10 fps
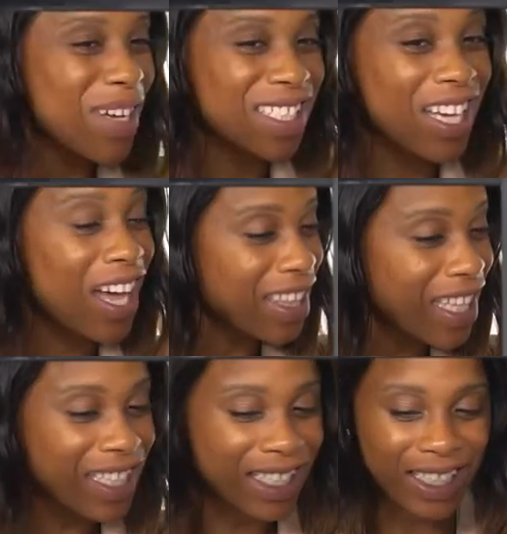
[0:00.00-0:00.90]
But yeah, I
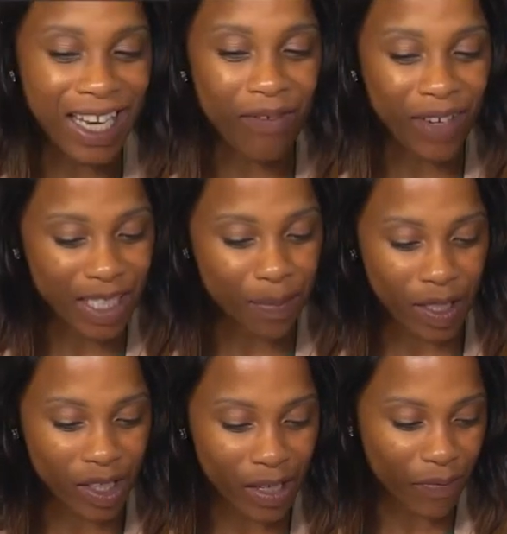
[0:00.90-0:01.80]
think this is lovely,
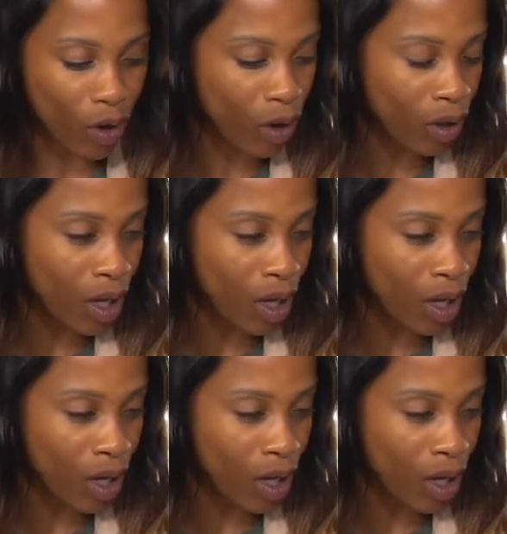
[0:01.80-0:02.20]
especially for